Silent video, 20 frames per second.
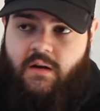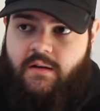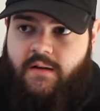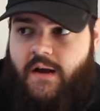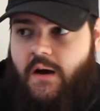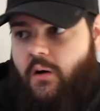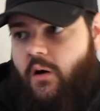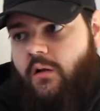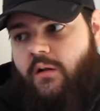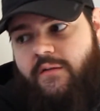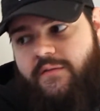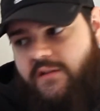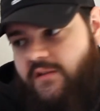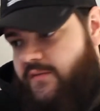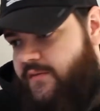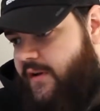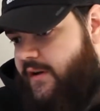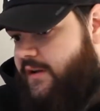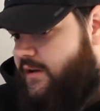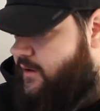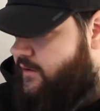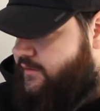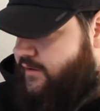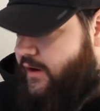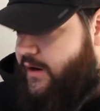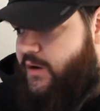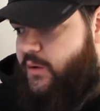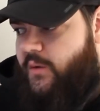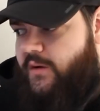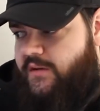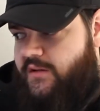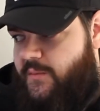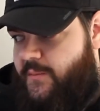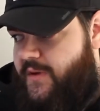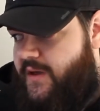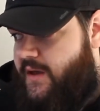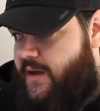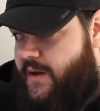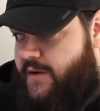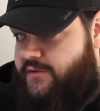Now, all of these videos aren't going to
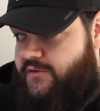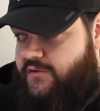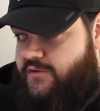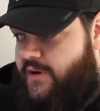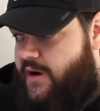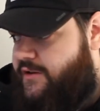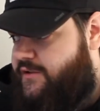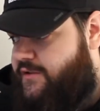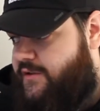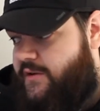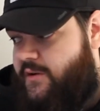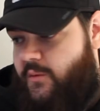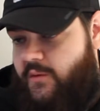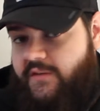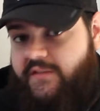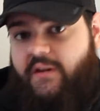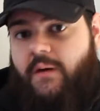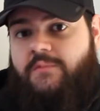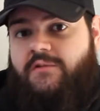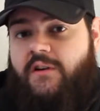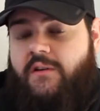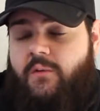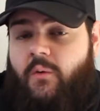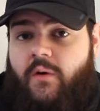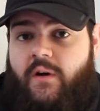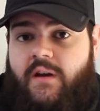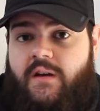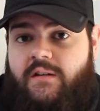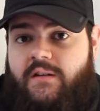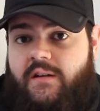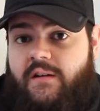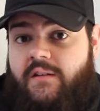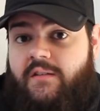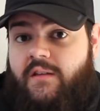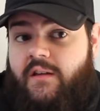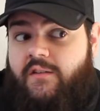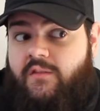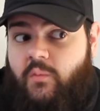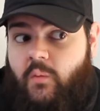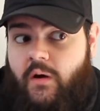be as structured or subject oriented as
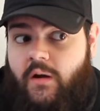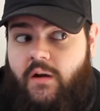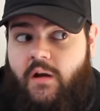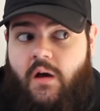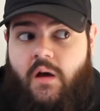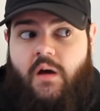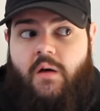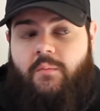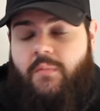this one,